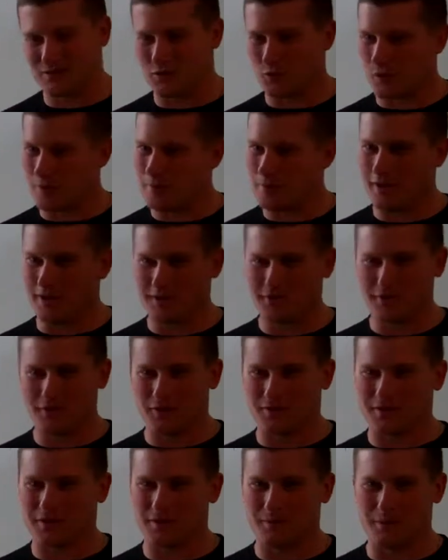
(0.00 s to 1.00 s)
3 months,
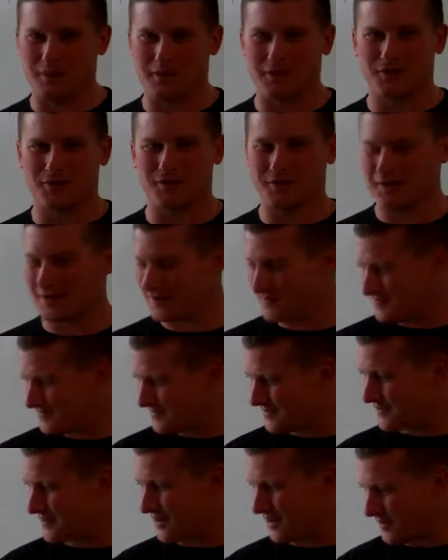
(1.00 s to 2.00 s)
13 weeks really.
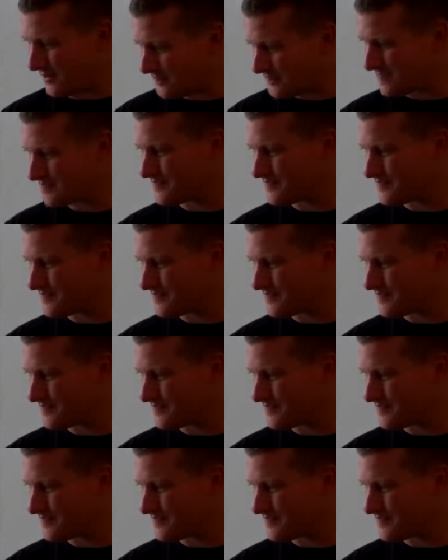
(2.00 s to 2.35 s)
So.